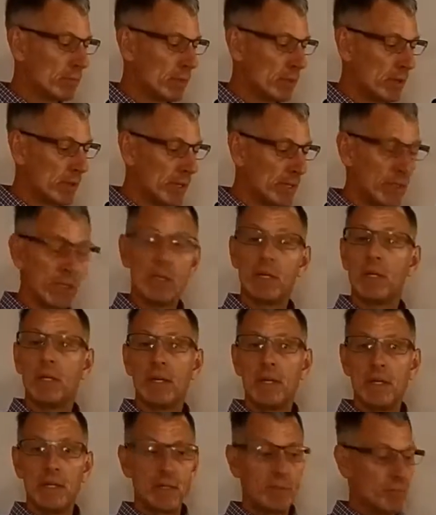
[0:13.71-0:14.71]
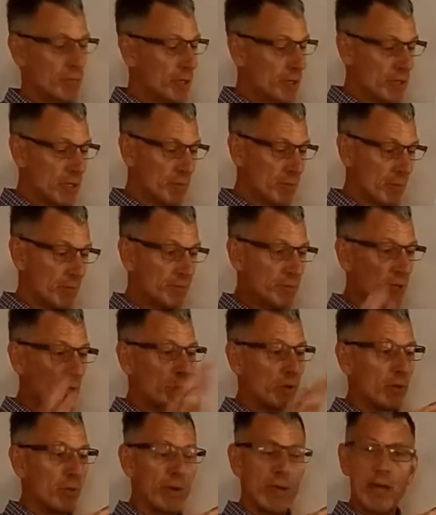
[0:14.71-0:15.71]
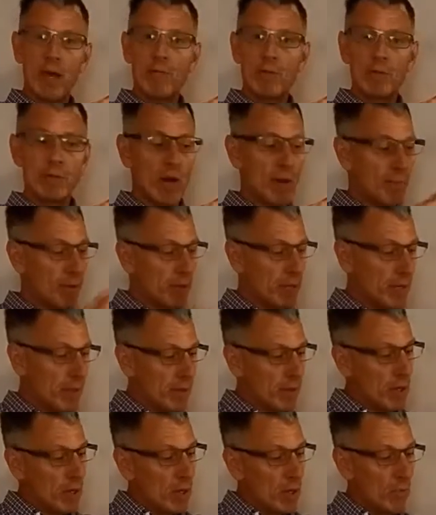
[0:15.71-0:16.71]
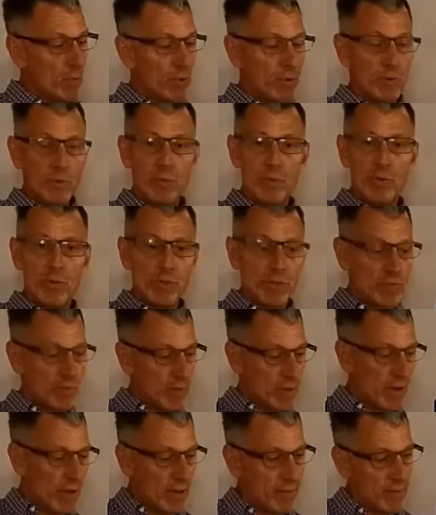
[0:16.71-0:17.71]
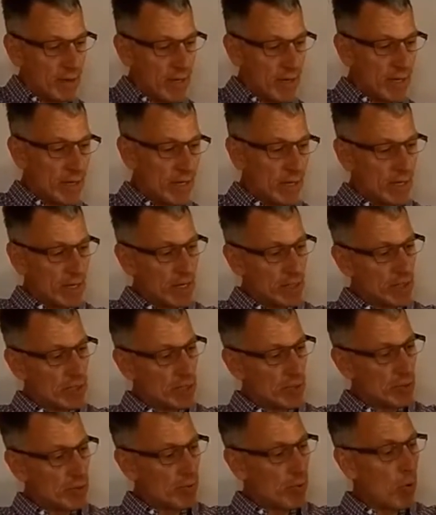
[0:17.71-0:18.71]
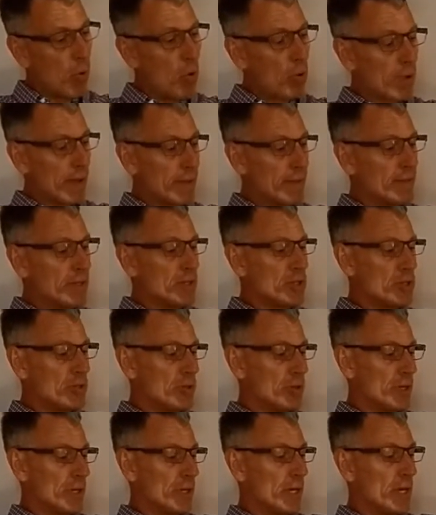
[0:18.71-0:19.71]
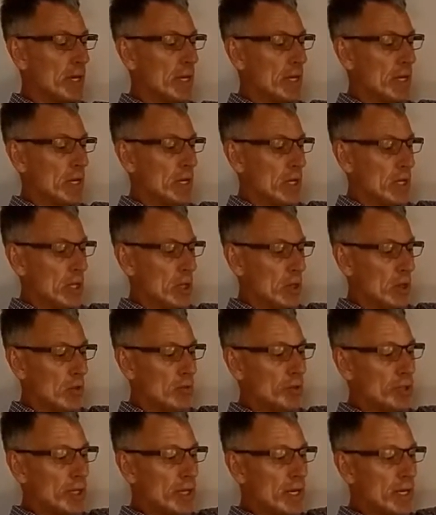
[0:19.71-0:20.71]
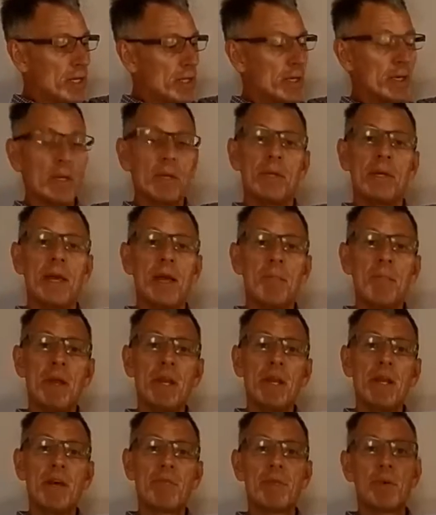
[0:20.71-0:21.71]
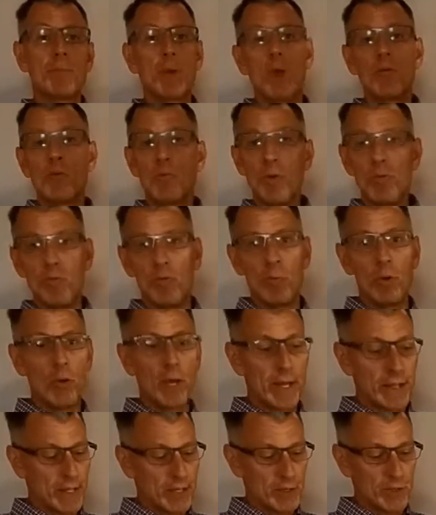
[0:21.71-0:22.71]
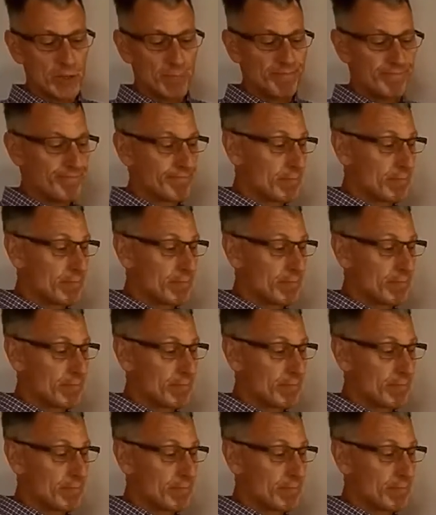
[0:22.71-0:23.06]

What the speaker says: All right, it's pretty simple. So here we have our tripod. What you do is if you have a center pole like this, you can loosen it, and many of them are removable like this.